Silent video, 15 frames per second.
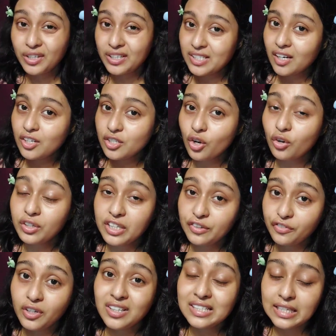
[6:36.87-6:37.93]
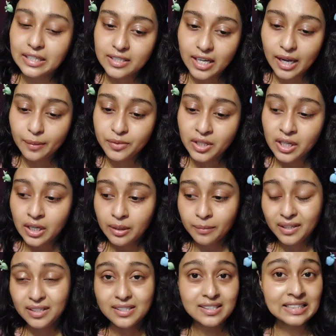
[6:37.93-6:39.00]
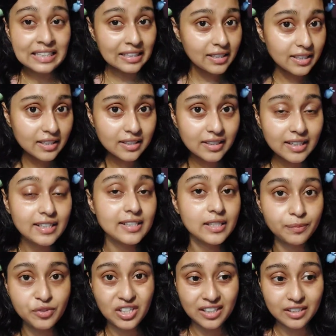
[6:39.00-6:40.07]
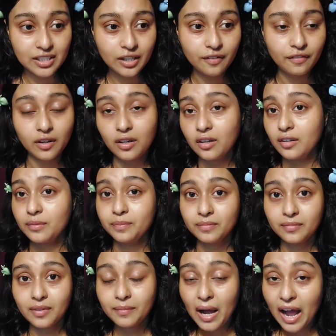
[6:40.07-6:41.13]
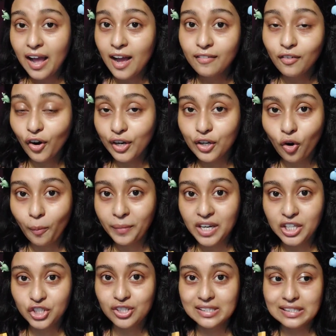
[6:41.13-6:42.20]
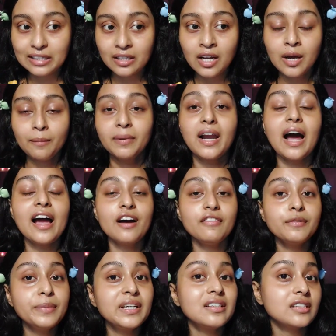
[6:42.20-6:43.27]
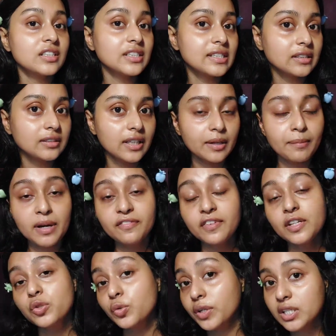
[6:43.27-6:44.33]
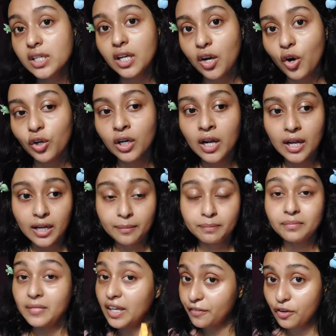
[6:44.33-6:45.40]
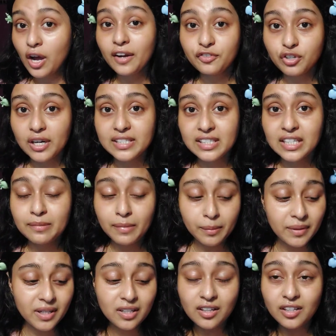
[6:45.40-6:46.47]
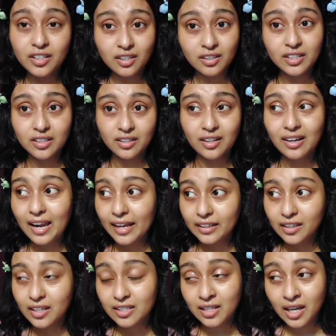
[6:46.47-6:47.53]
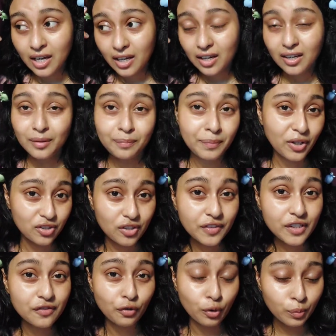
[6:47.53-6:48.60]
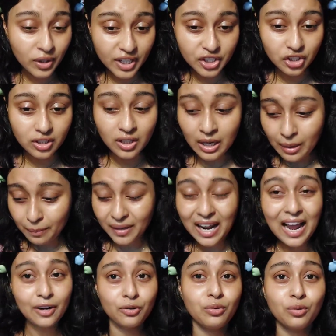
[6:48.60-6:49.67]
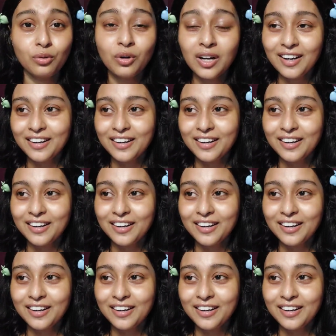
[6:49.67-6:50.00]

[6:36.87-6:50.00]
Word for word: results on different skin types, because skincare is subjective. uh, I have oily combination skin, but I have a biggest concern that my face sweats a lot. If you have dry skin, maybe you're, you're gonna like this uh, because of its formulation, but I don't know.